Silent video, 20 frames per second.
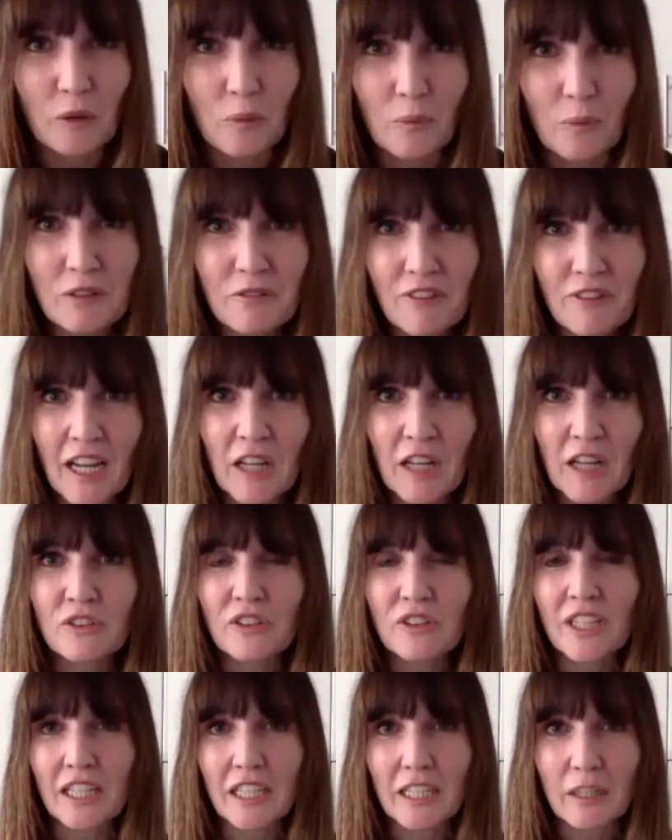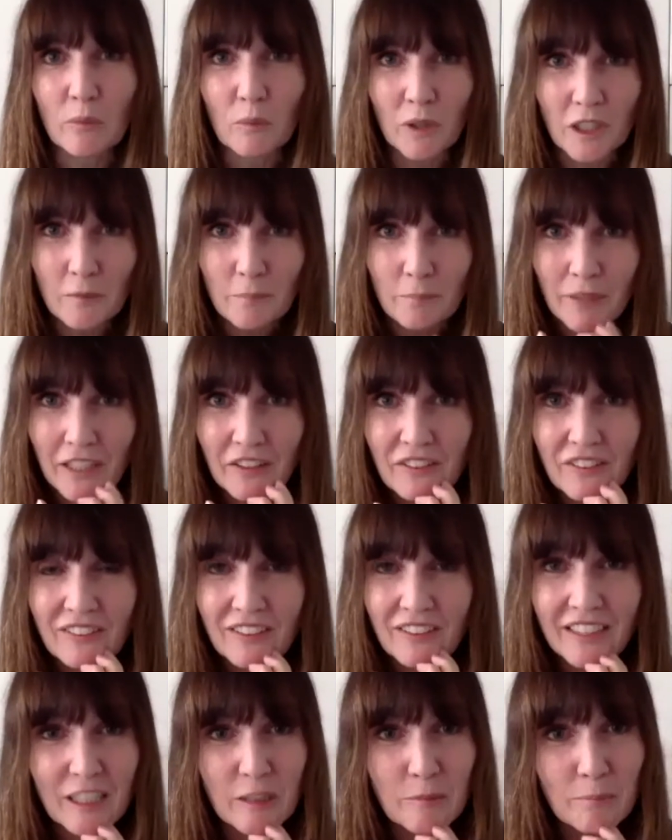We found it worked best to
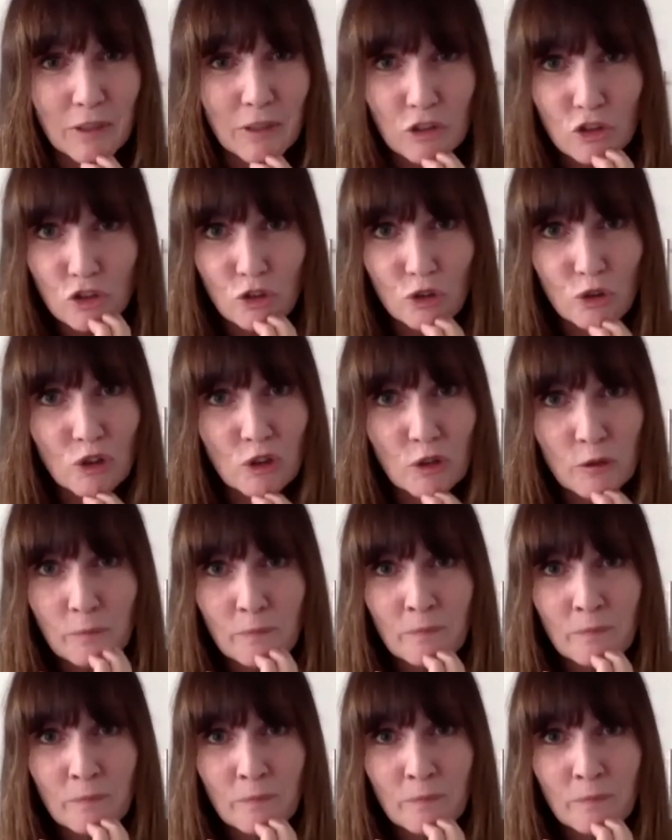keep it short.